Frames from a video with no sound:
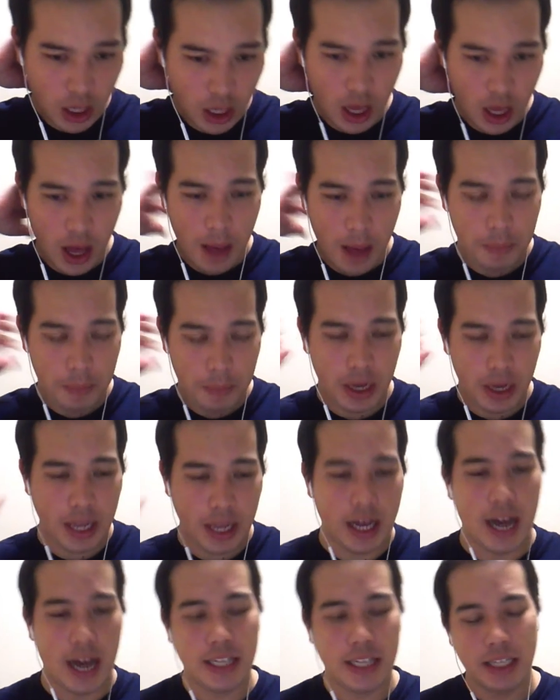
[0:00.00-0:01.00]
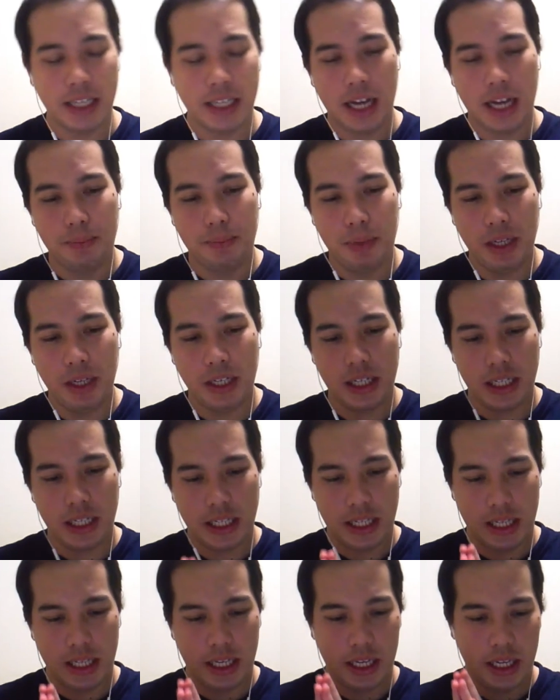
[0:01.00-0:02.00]
But yeah, I split
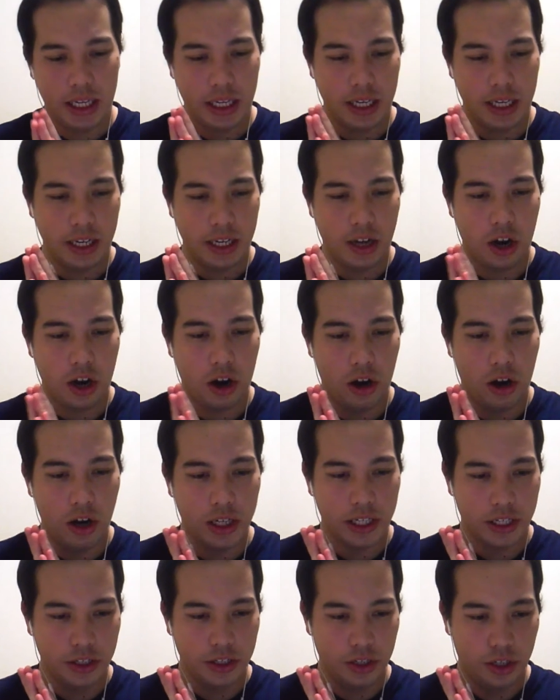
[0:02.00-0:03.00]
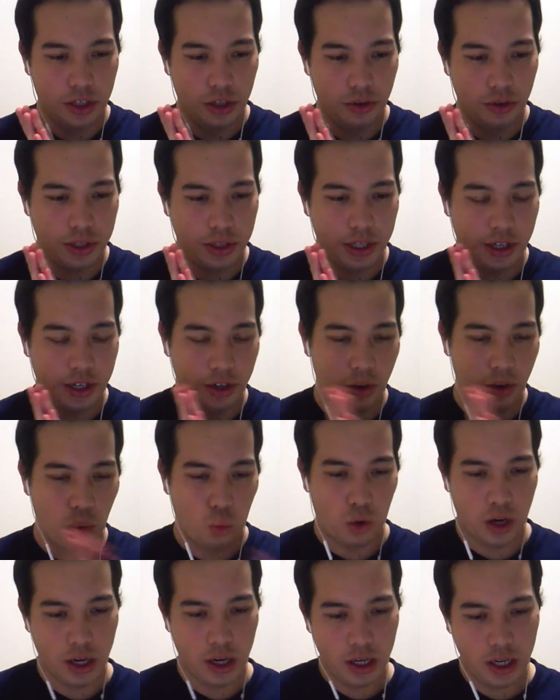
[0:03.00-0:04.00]
the cards into Tier
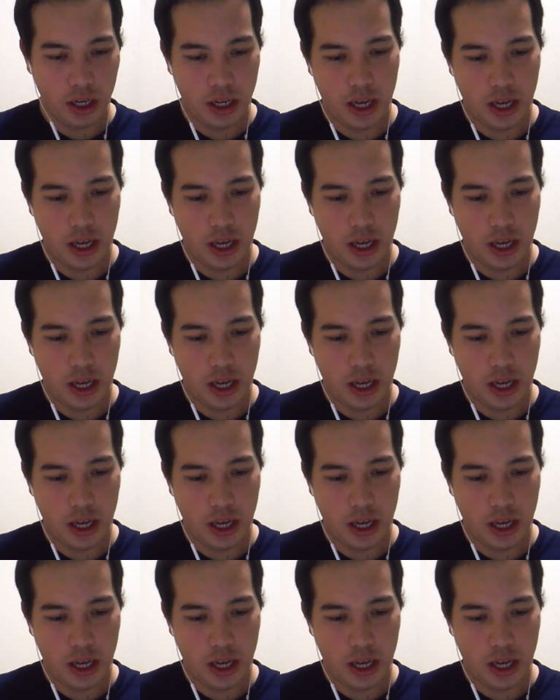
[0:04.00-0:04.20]
1